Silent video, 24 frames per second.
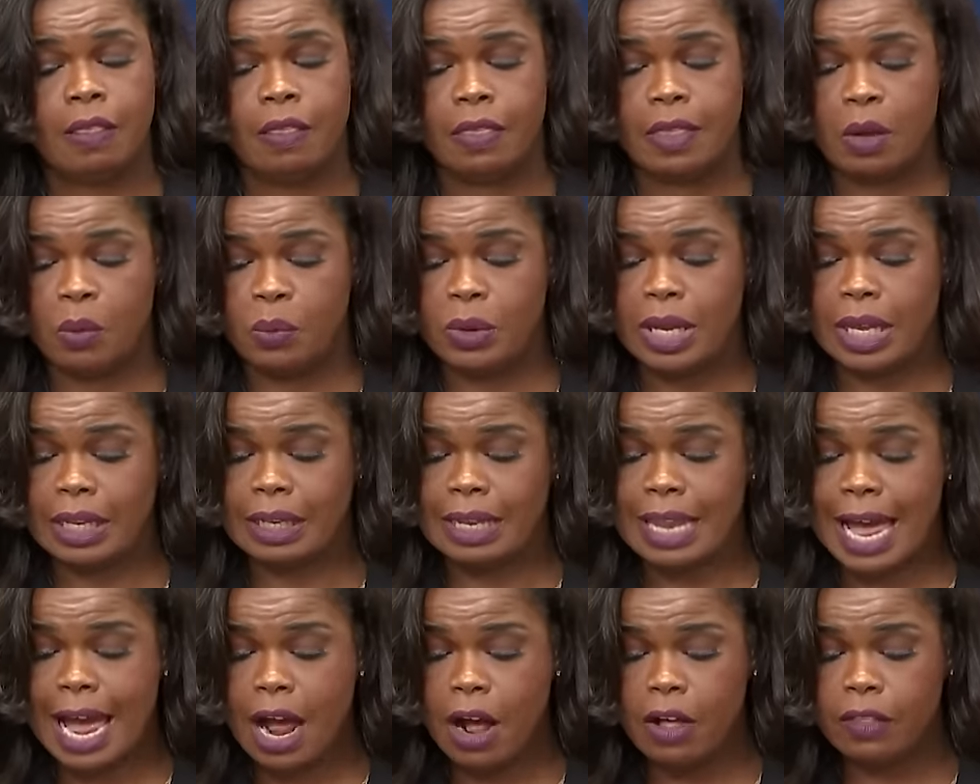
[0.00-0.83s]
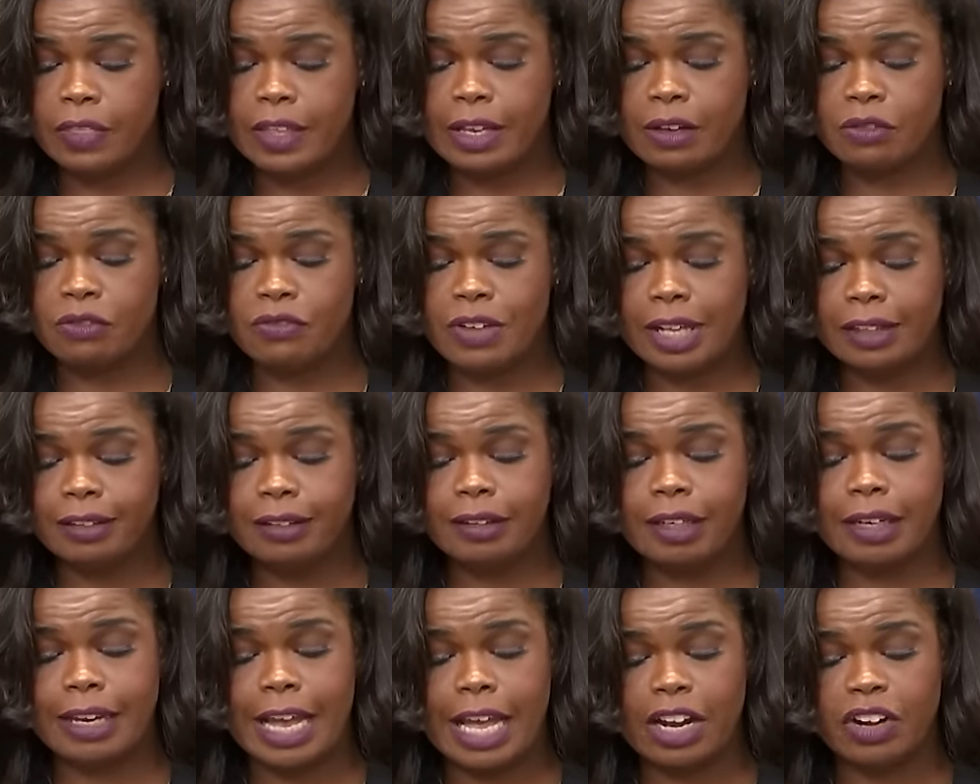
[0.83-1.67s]
that we allow the
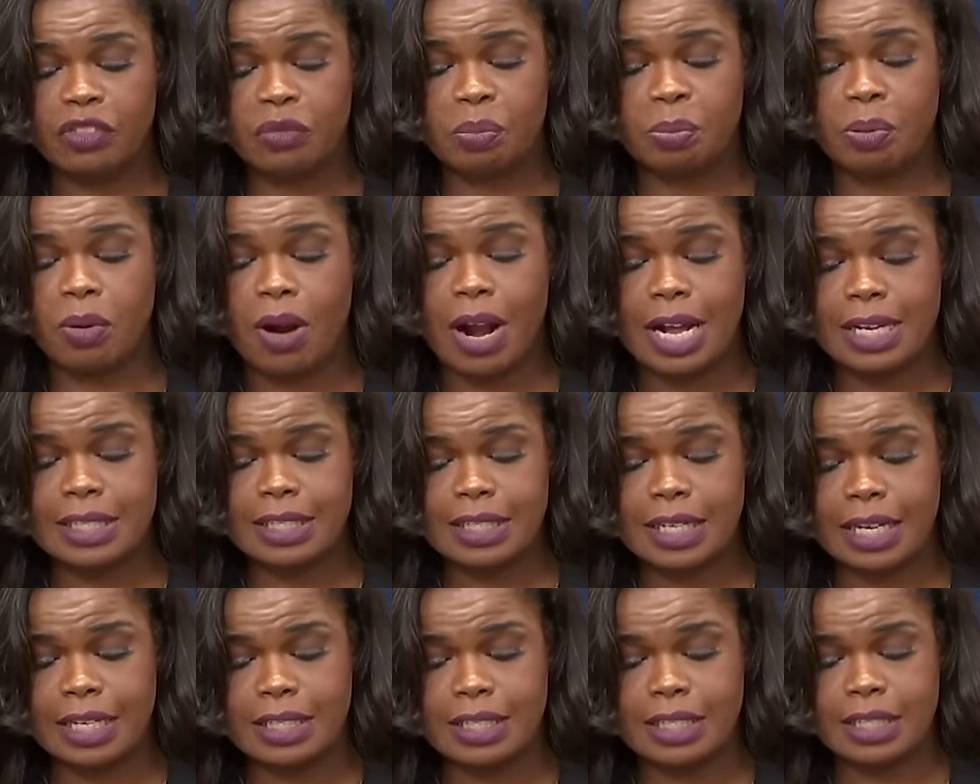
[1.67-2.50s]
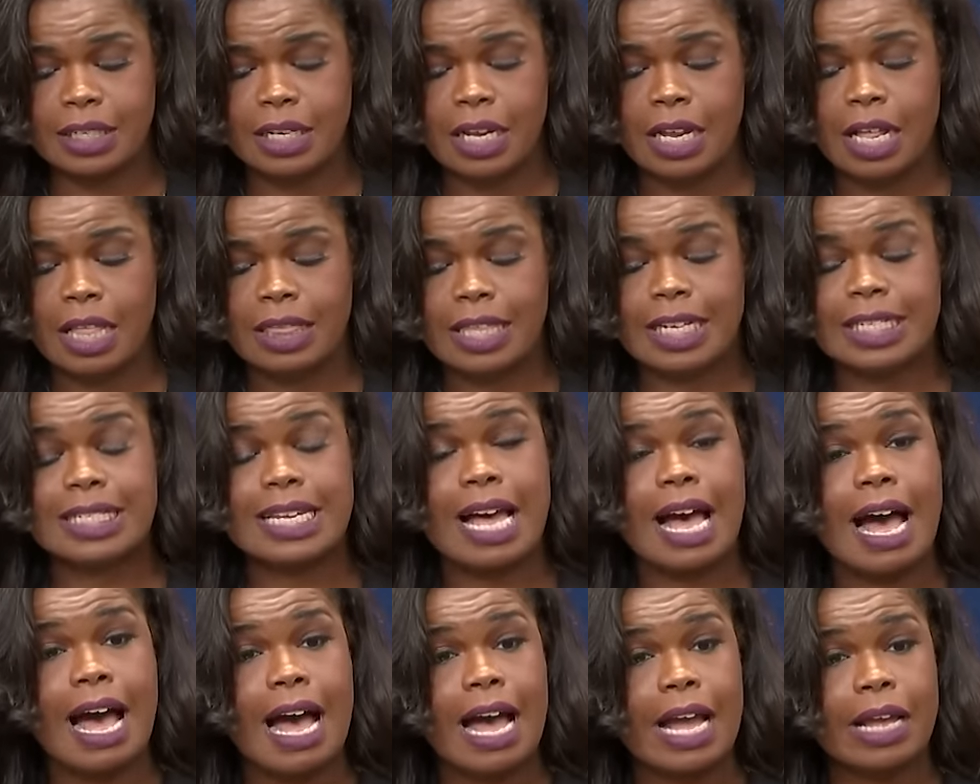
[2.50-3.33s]
investigative process the
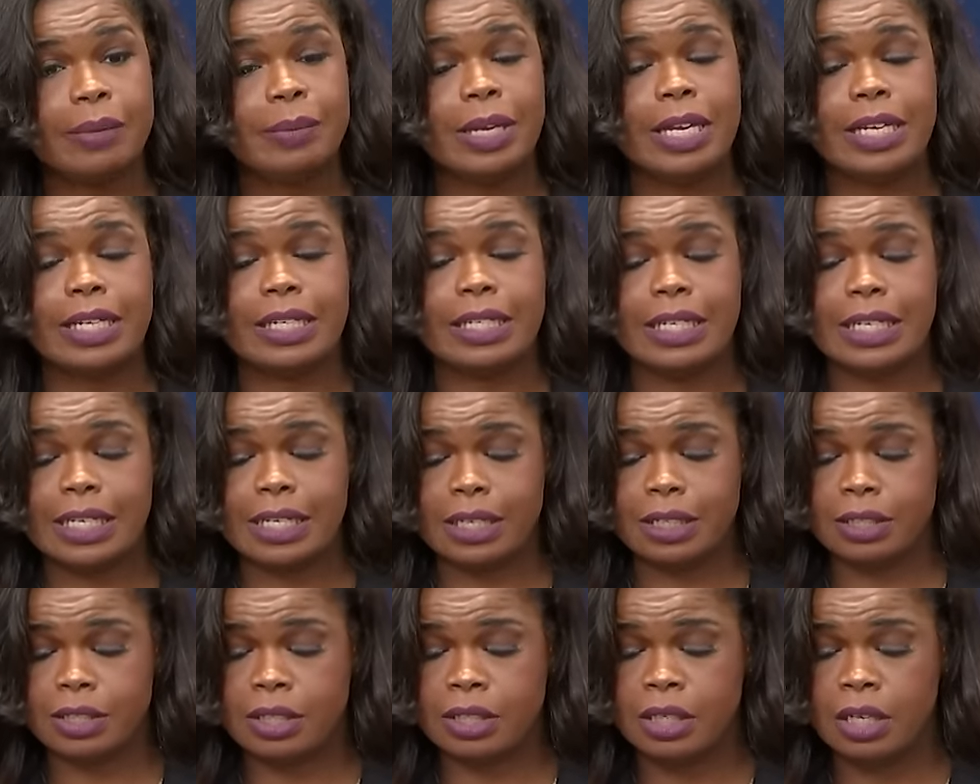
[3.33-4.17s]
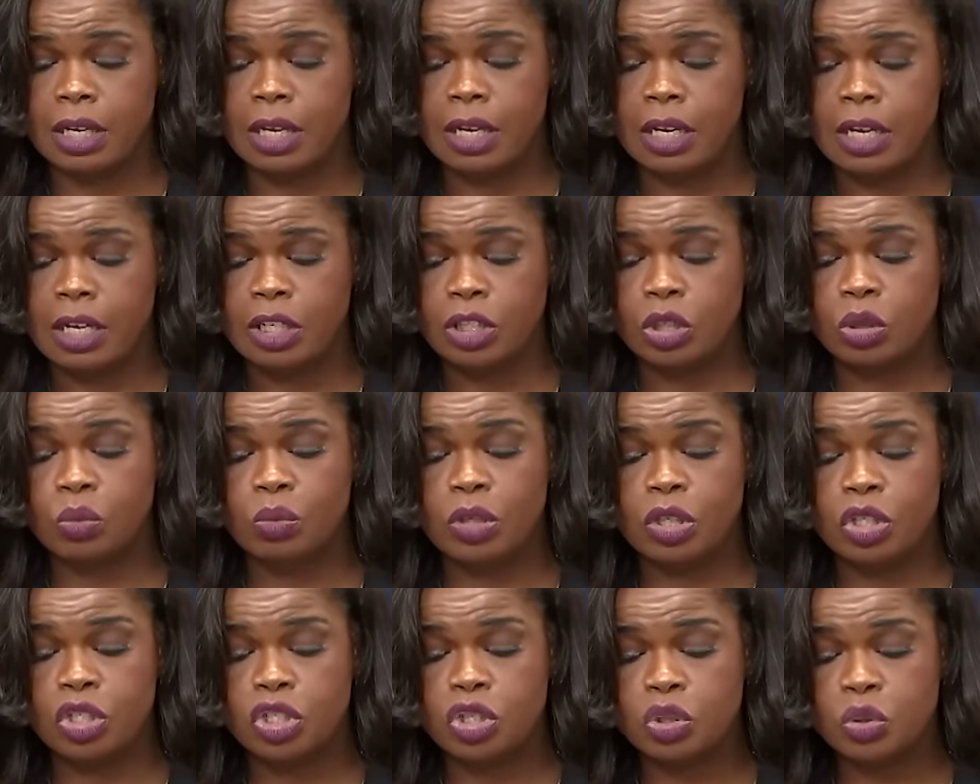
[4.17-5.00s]
time it needs to
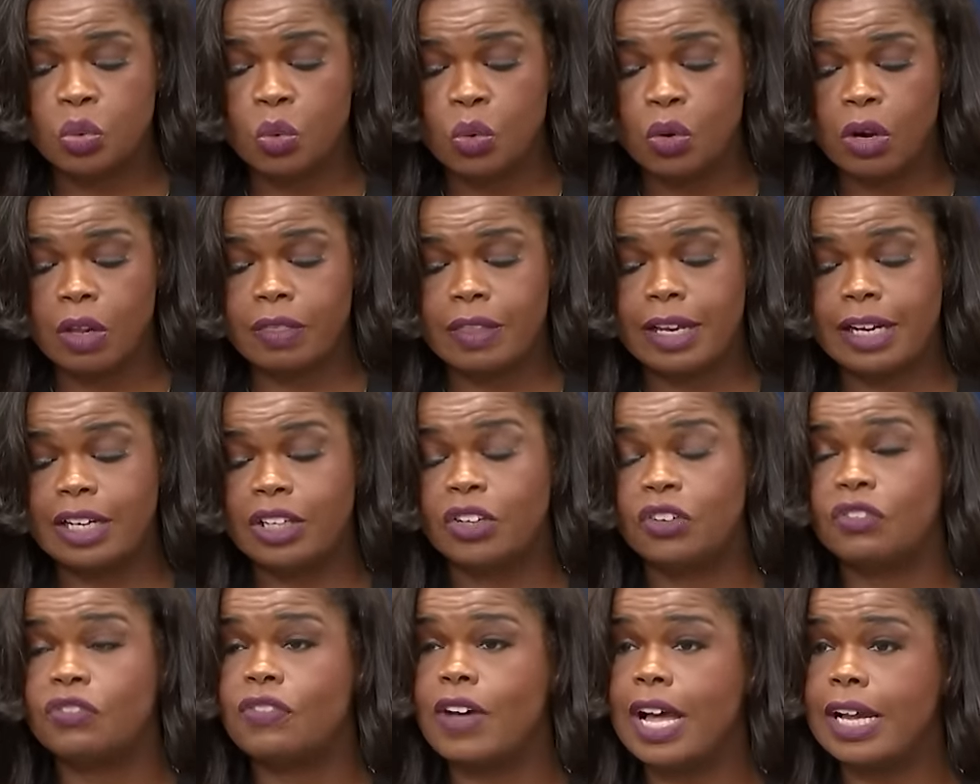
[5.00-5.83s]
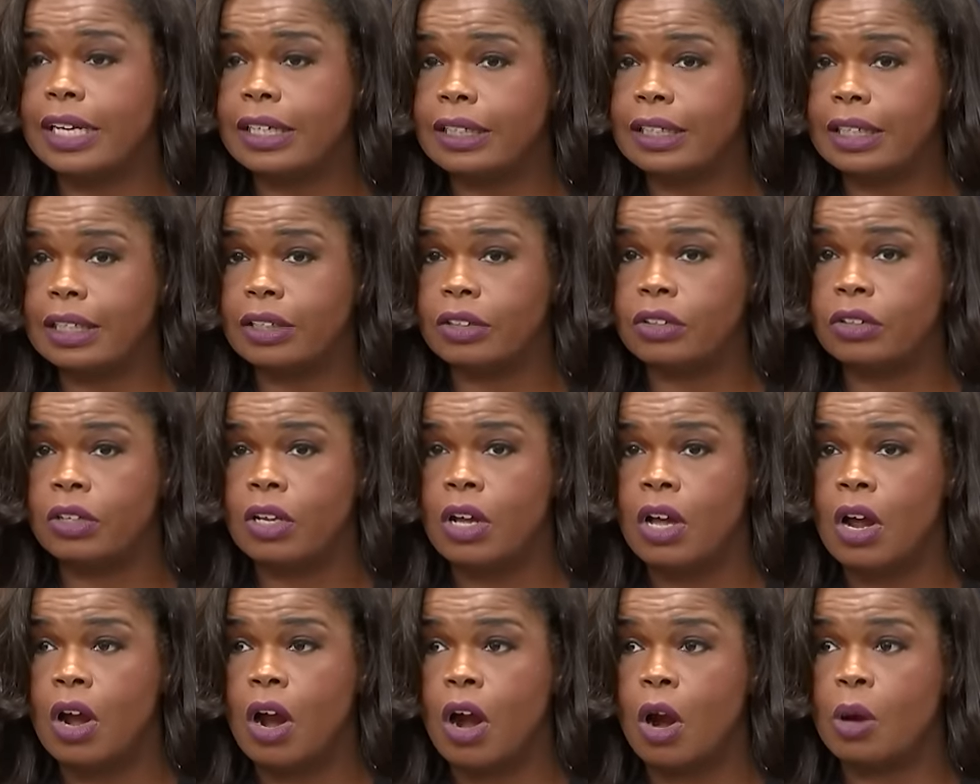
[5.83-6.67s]
ensure that its findings
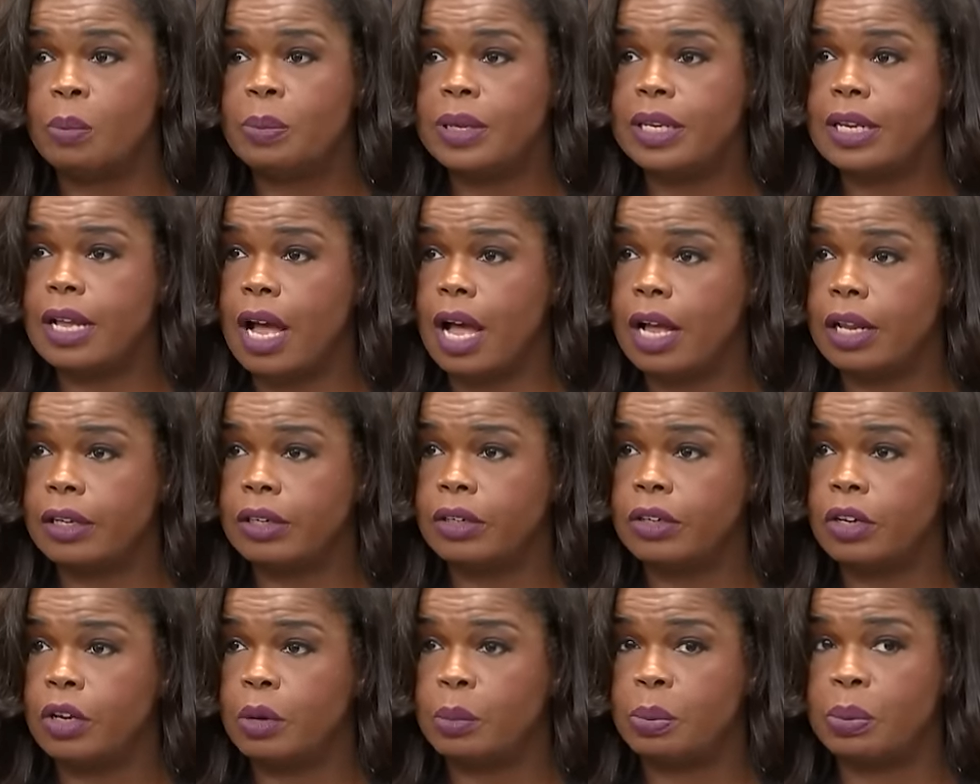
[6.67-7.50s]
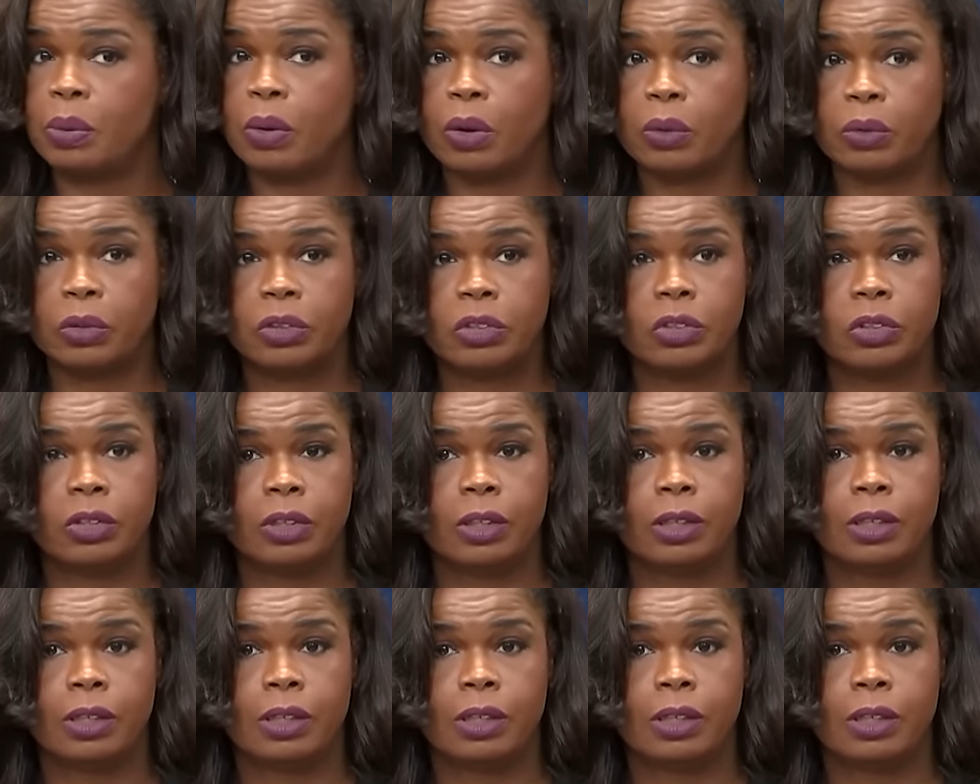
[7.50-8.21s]
are beyond approach.